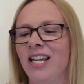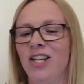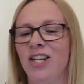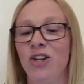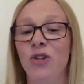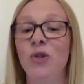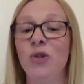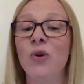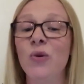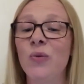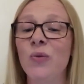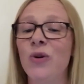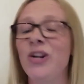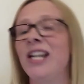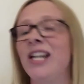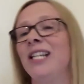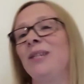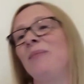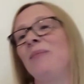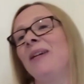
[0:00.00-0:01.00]
You don't want
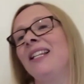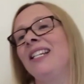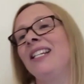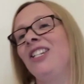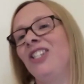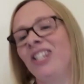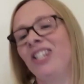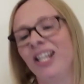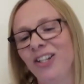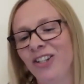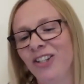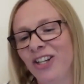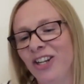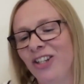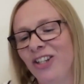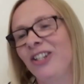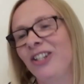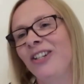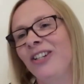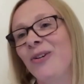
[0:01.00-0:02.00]
a spillage
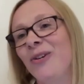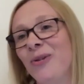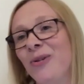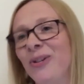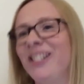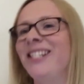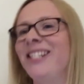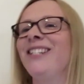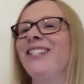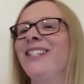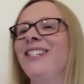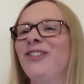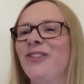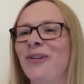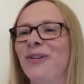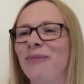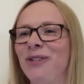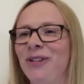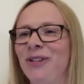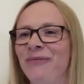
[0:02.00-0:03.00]
situation causing a
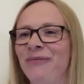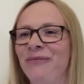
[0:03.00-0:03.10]
disruption.